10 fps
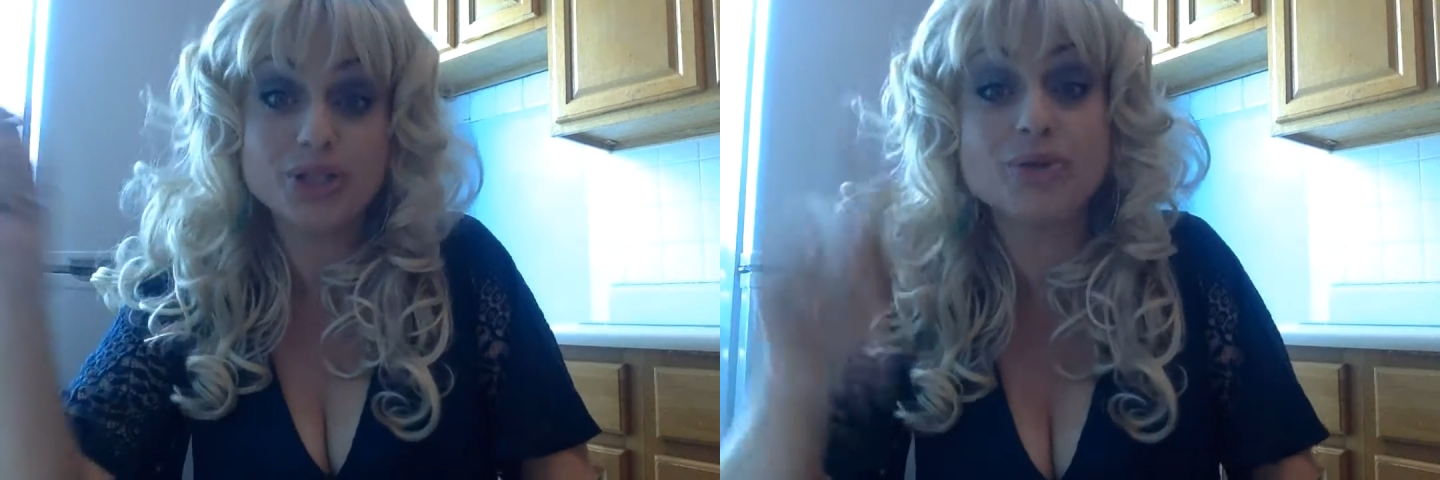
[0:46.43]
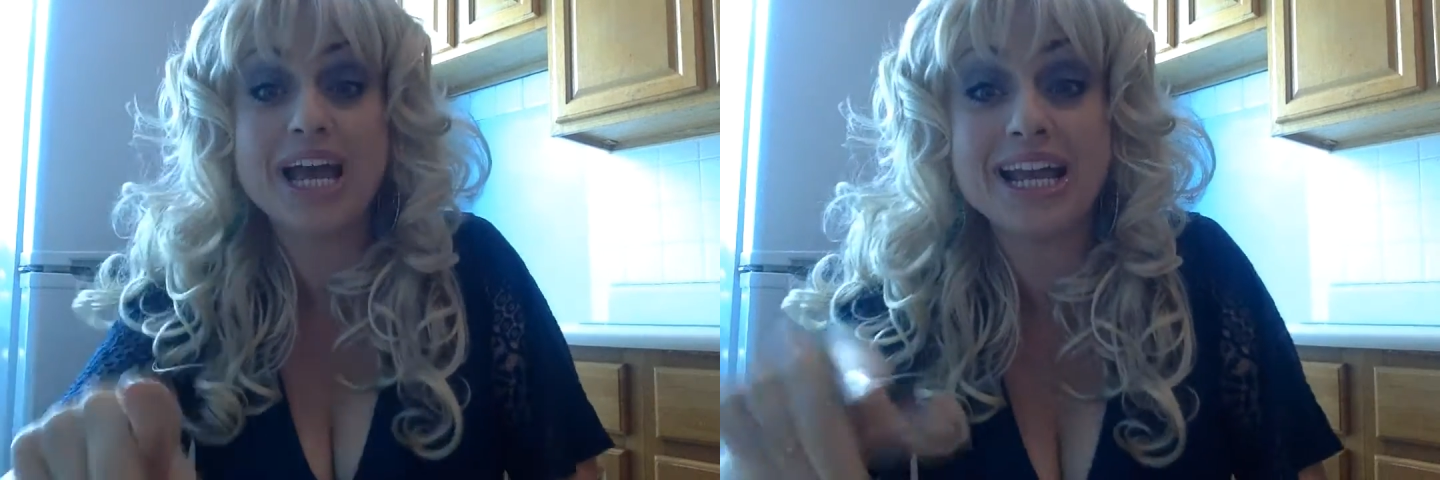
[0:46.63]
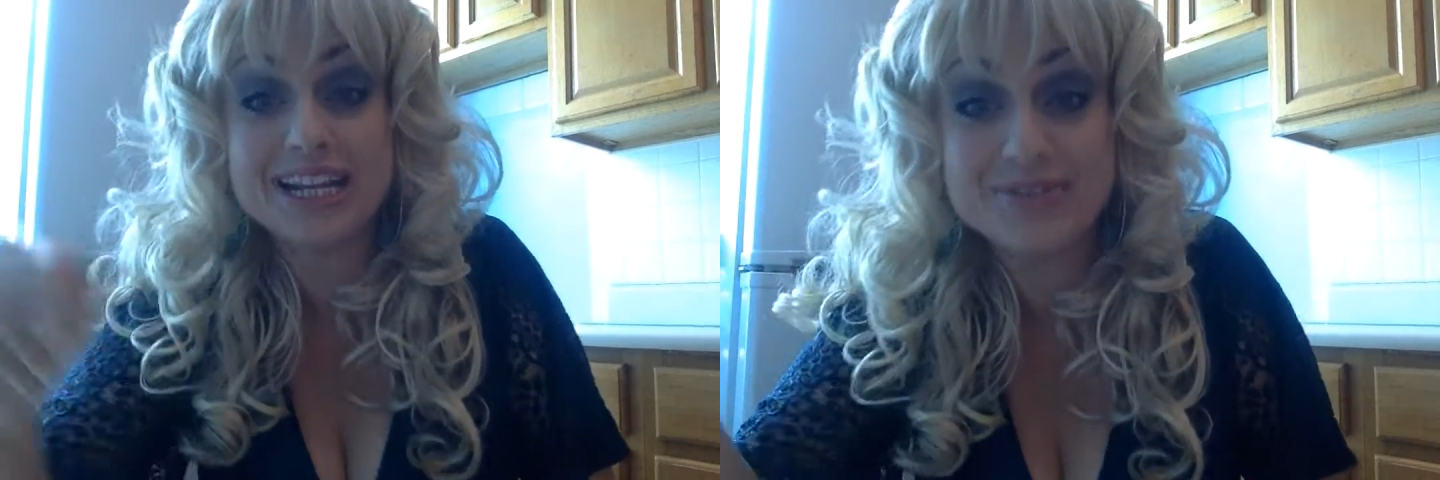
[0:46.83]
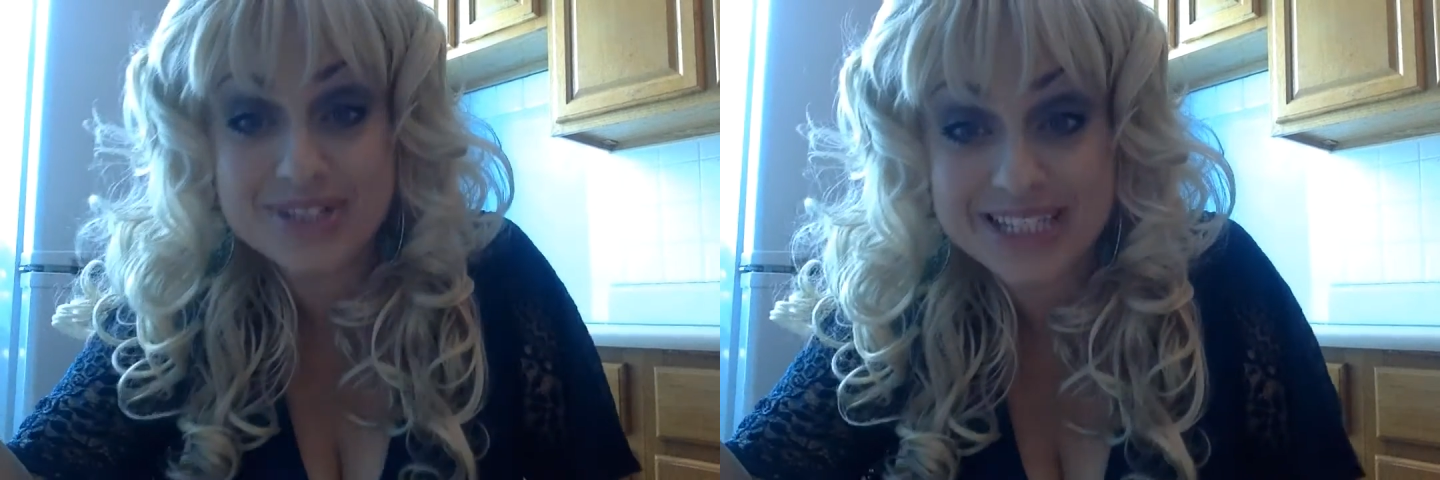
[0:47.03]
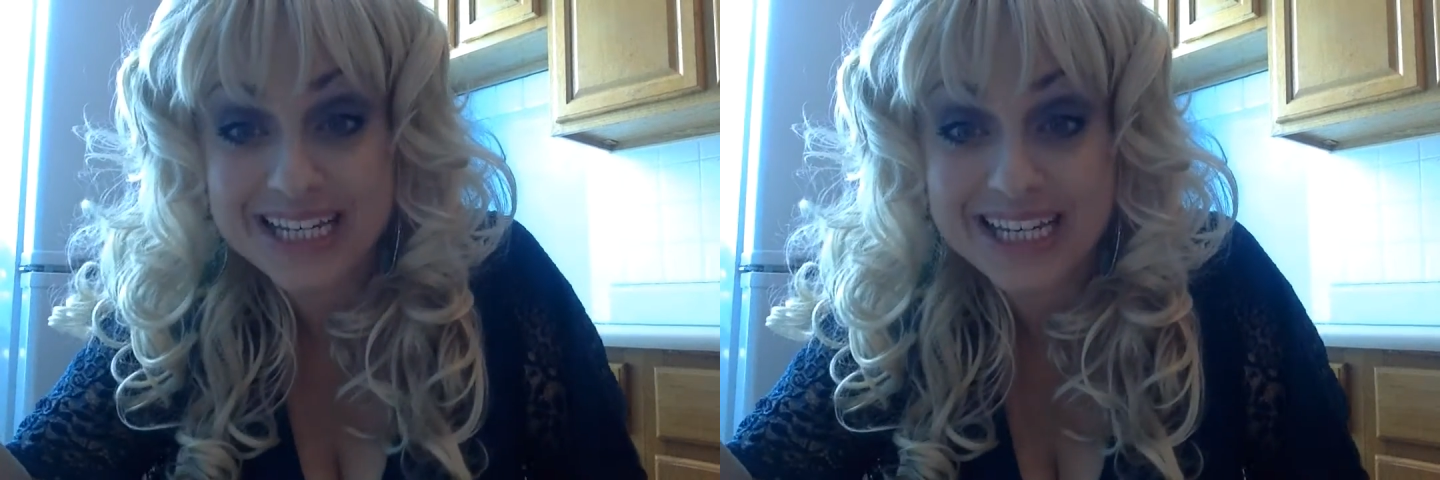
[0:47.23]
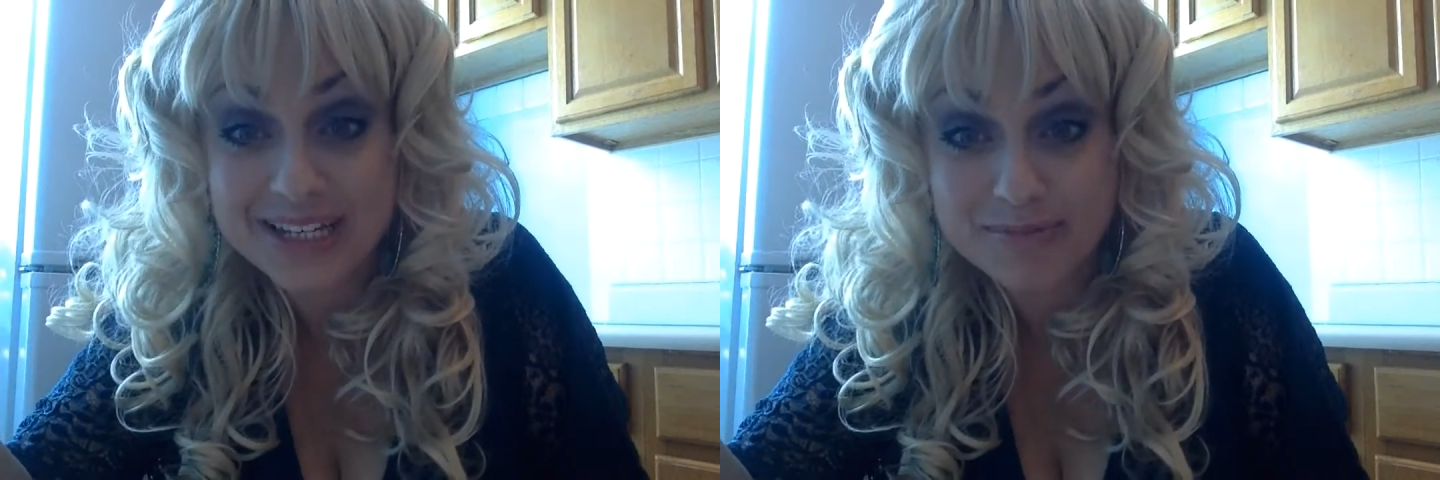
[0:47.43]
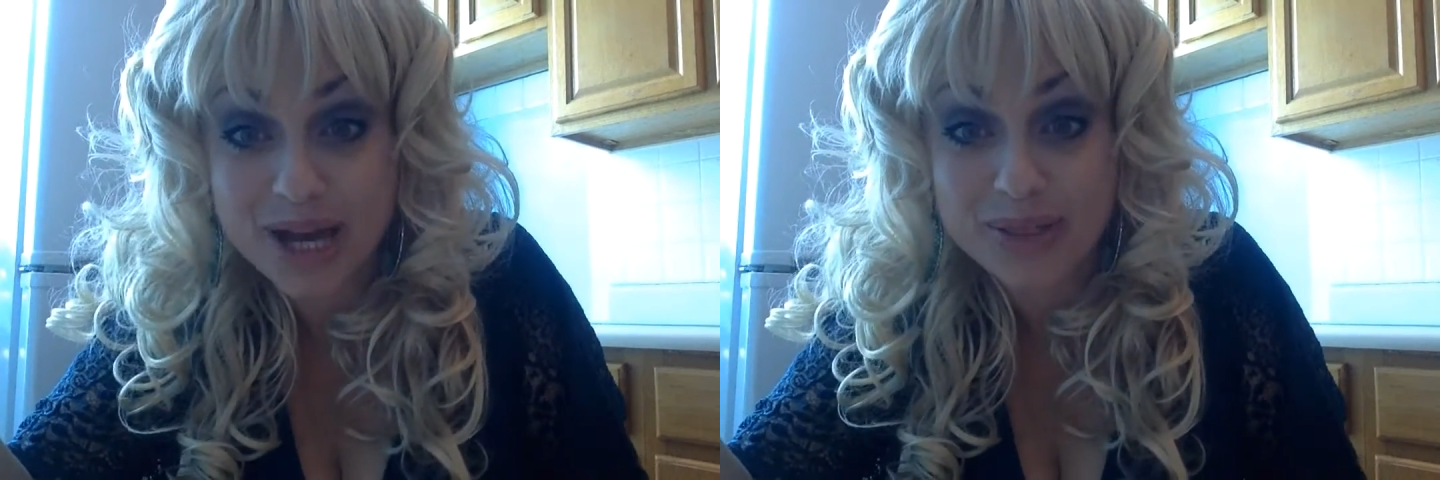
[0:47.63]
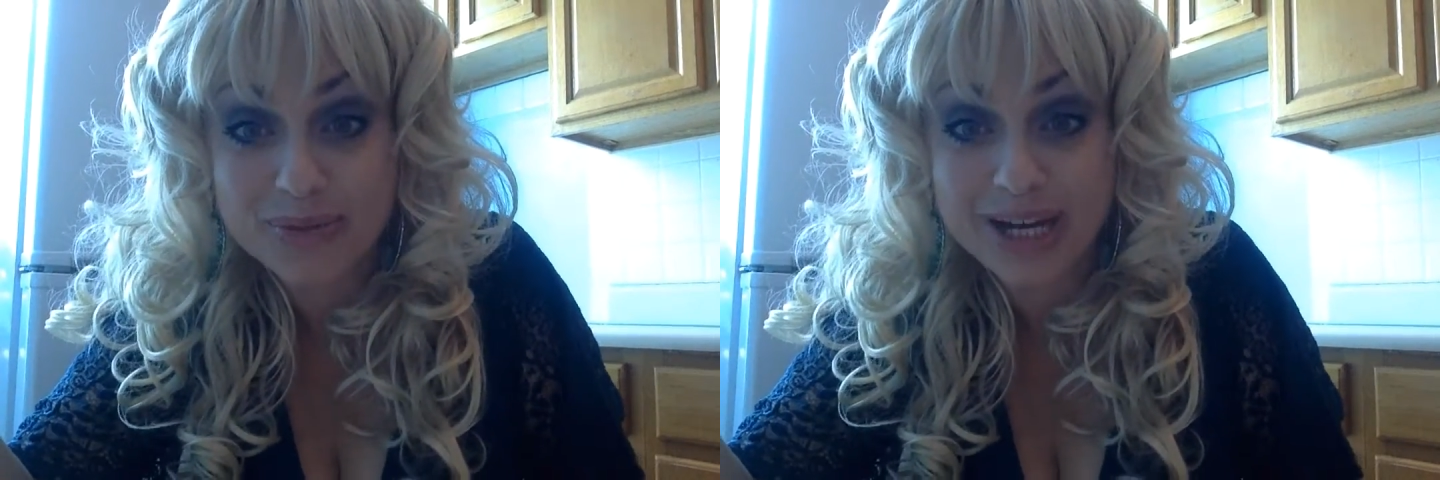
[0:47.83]
you can't even see it,
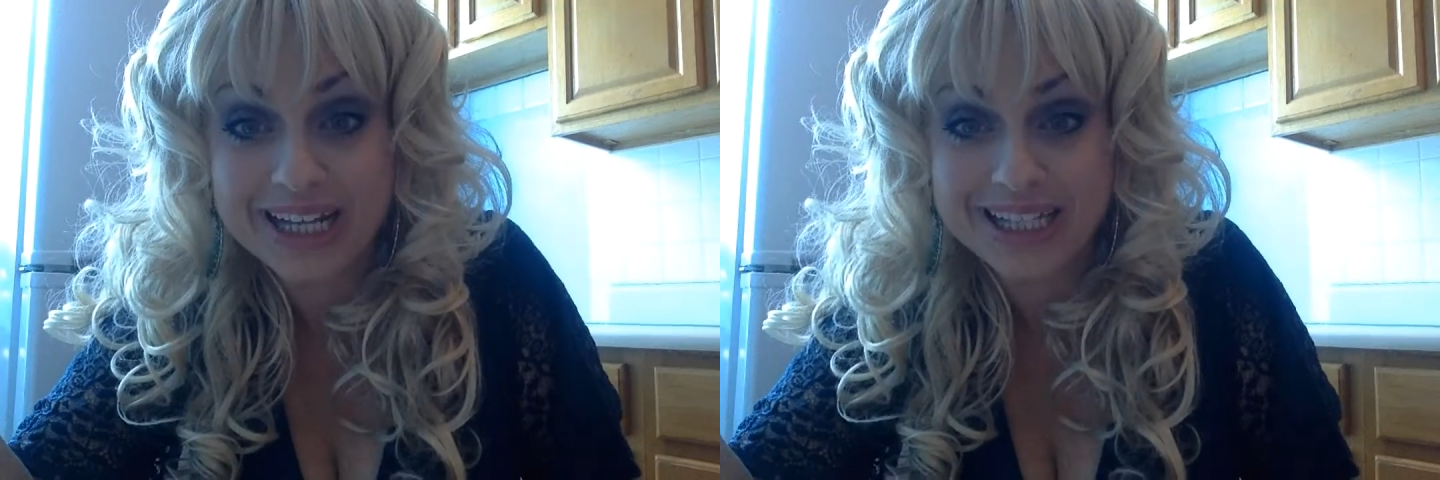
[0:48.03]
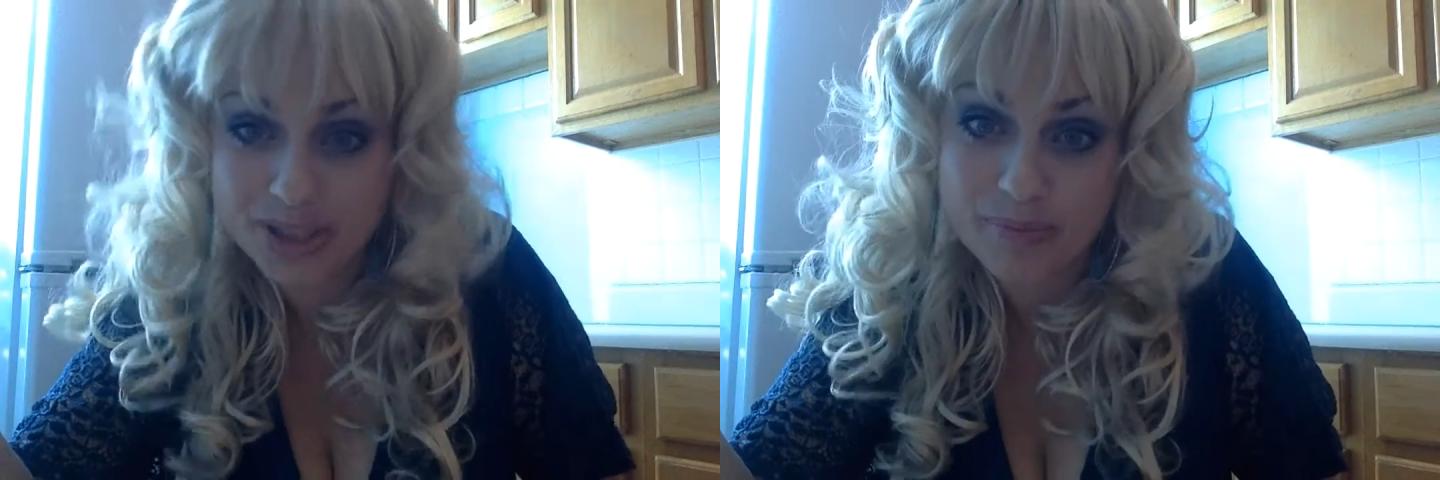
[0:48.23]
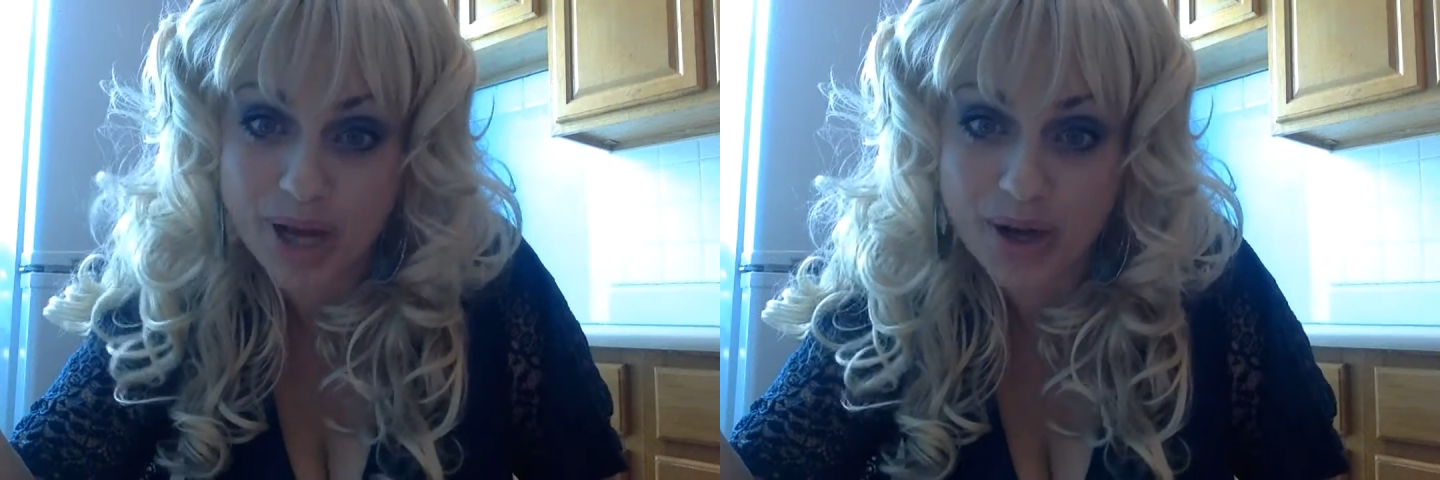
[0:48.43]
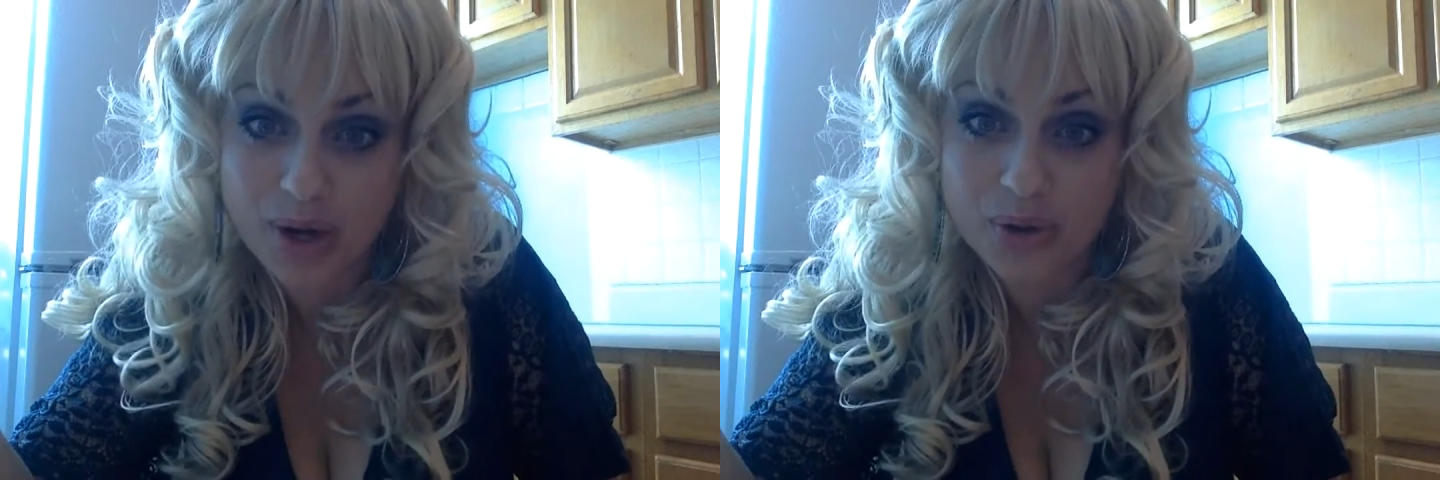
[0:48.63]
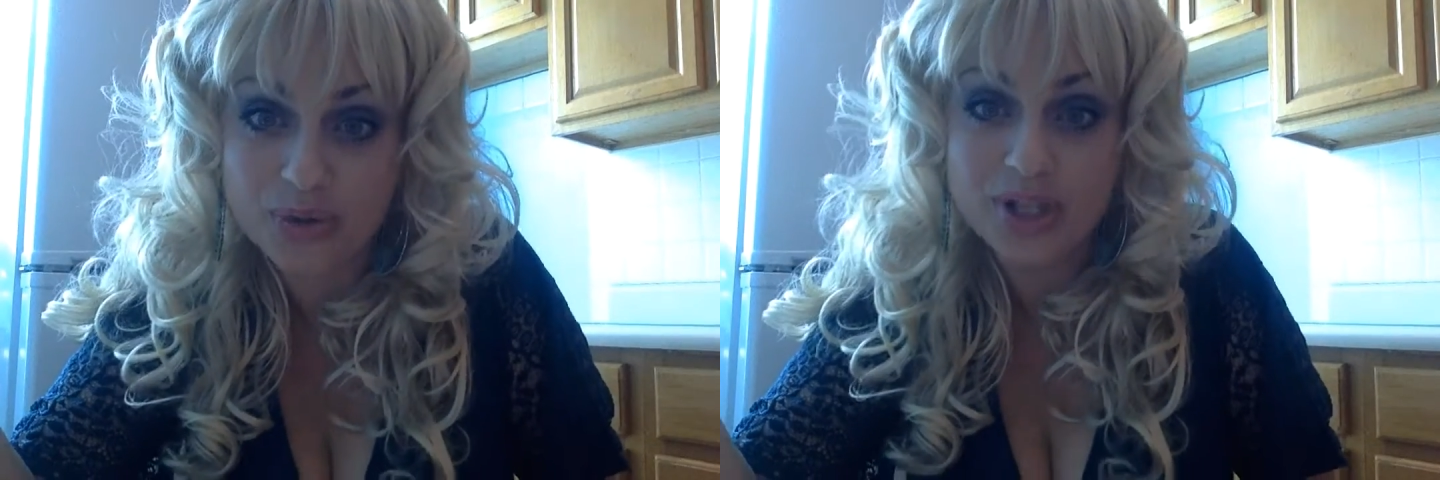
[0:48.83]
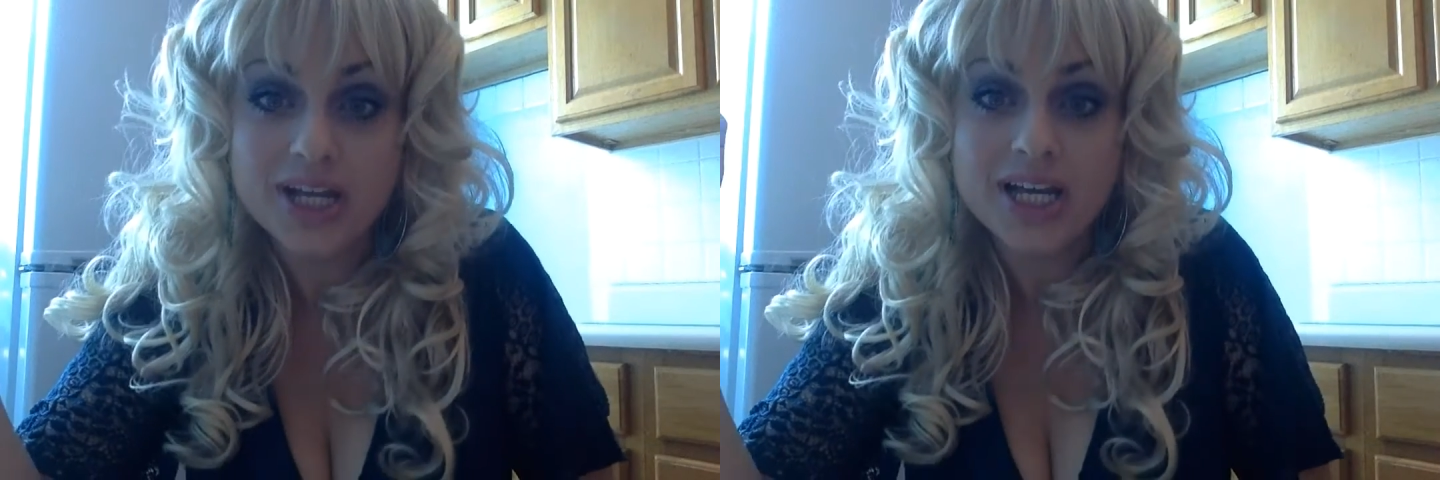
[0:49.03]
by the way, your butthole.